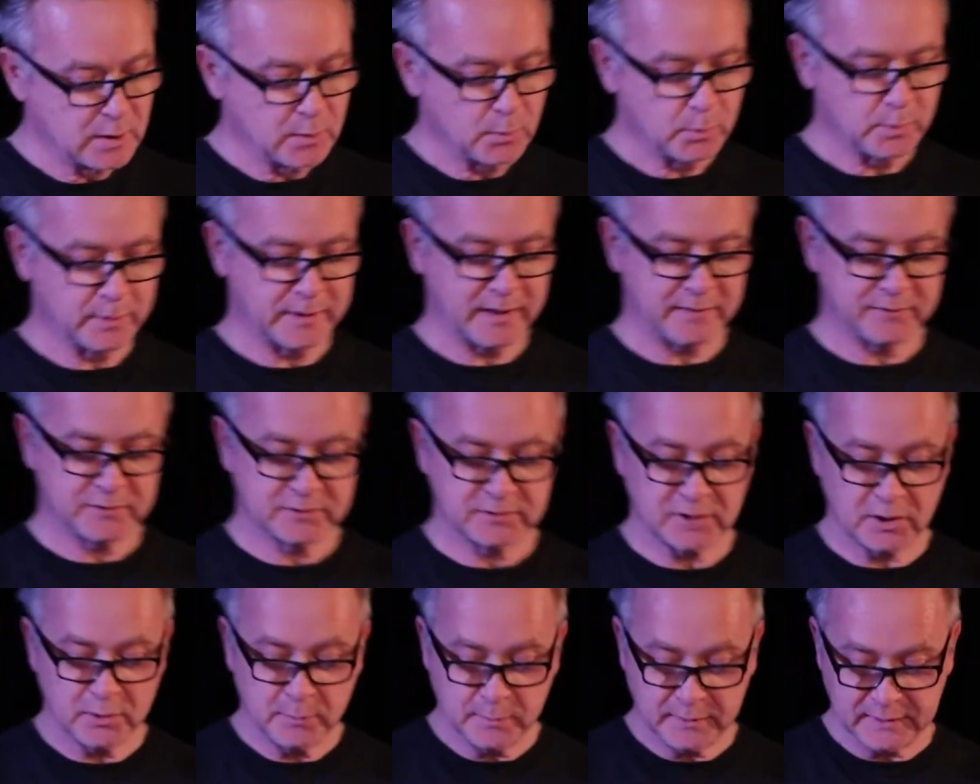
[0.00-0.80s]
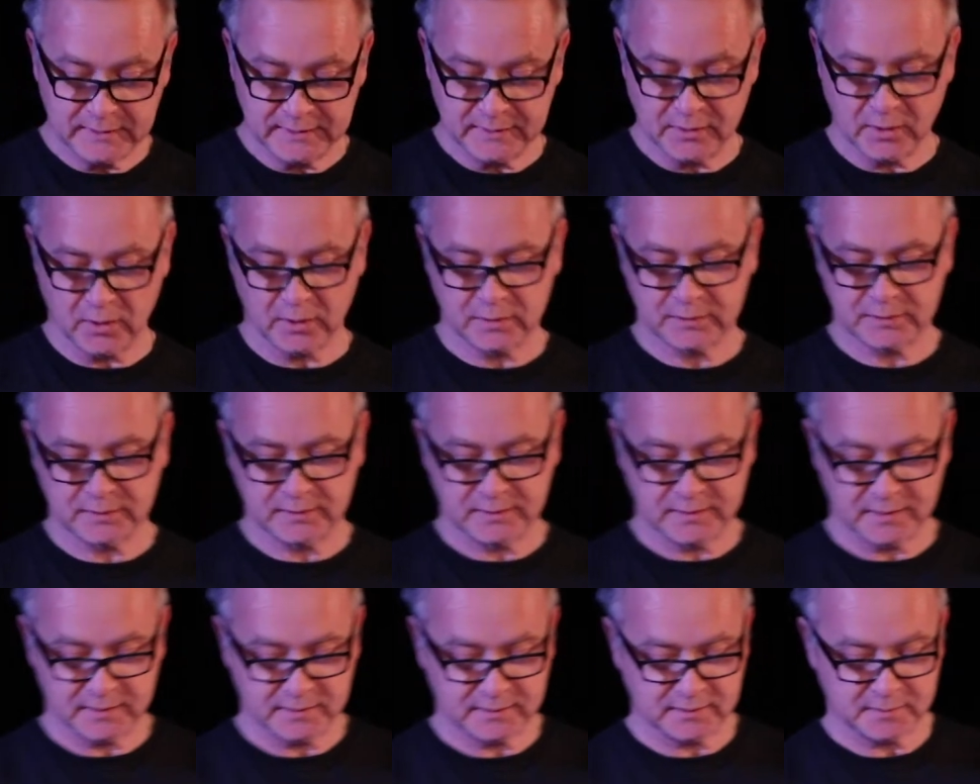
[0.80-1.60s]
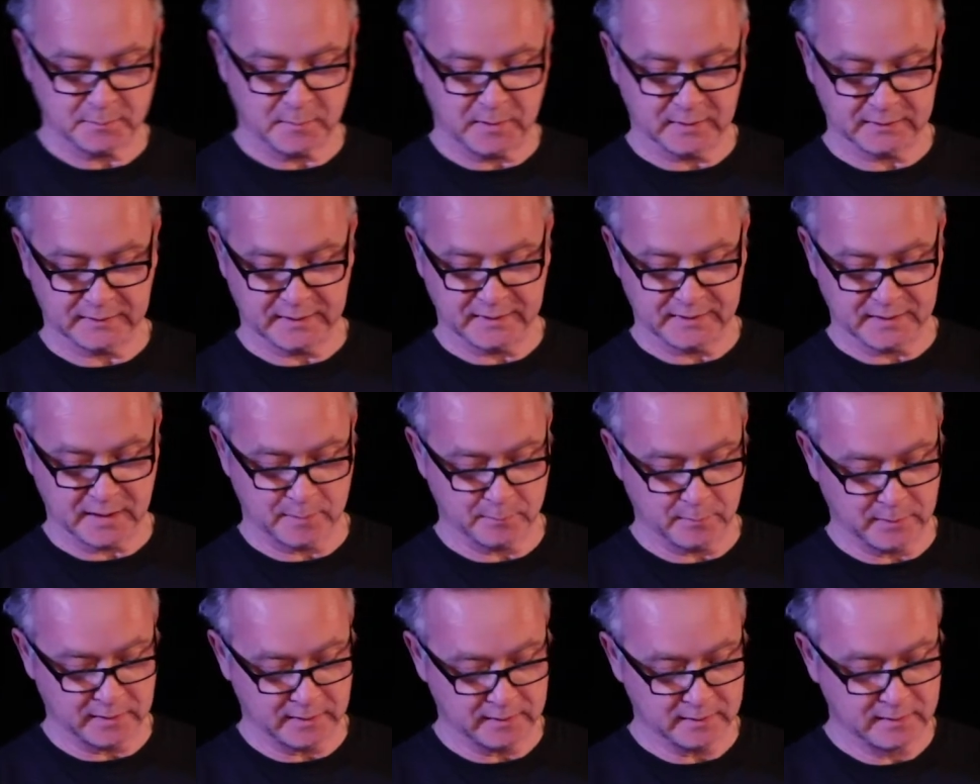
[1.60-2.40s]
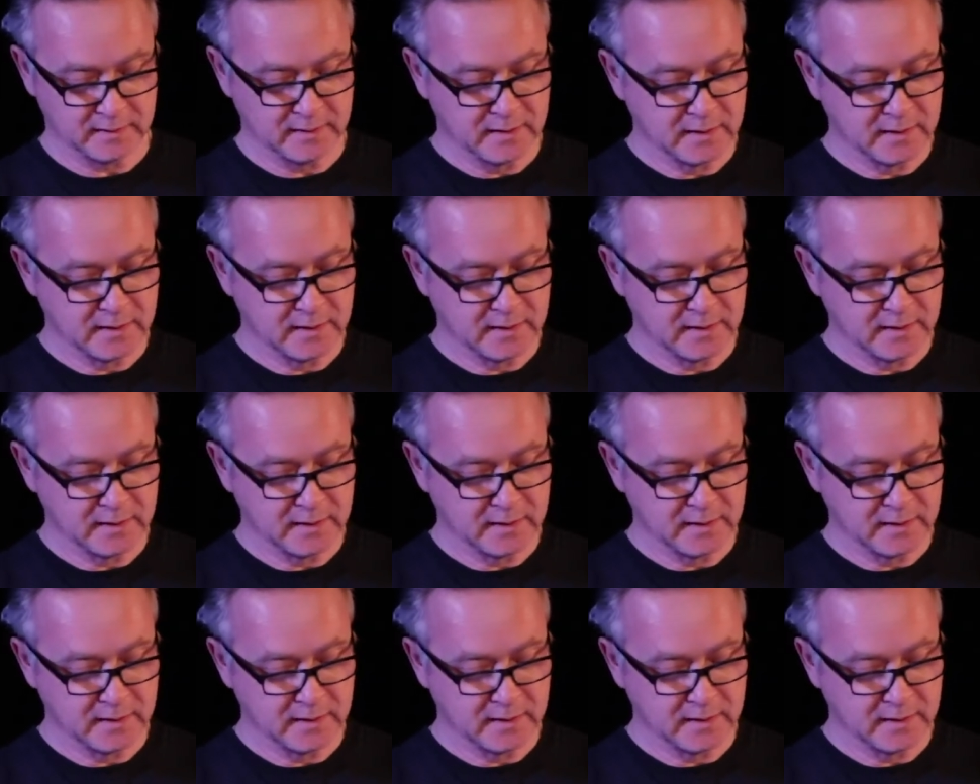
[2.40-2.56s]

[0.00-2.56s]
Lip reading: would have so many narcissists among their number,